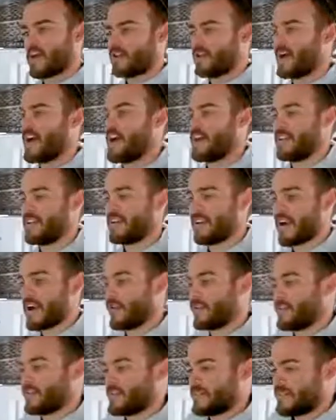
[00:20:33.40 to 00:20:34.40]
all the hot air
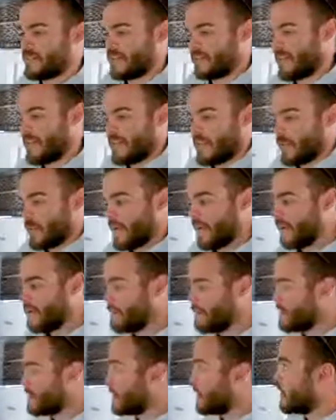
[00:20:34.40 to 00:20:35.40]
out anyway.
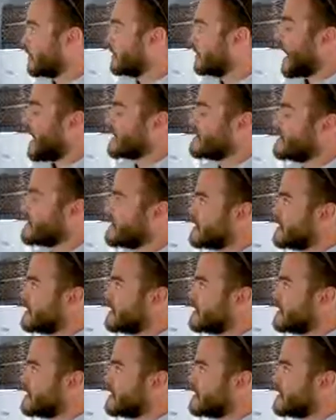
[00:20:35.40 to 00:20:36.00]
So I can